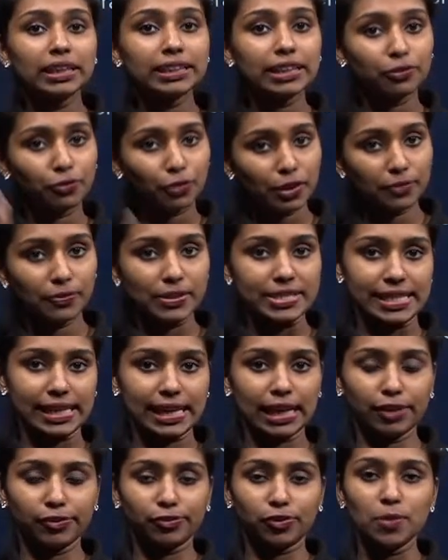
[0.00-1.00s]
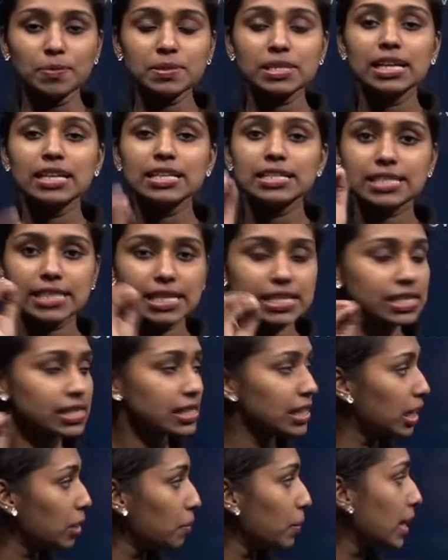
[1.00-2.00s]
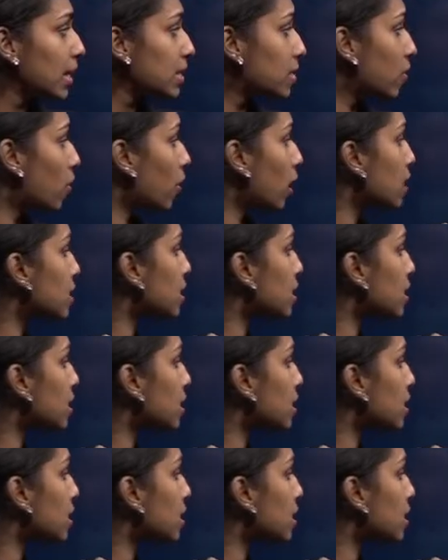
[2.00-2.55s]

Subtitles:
different physical forms. Such term is known as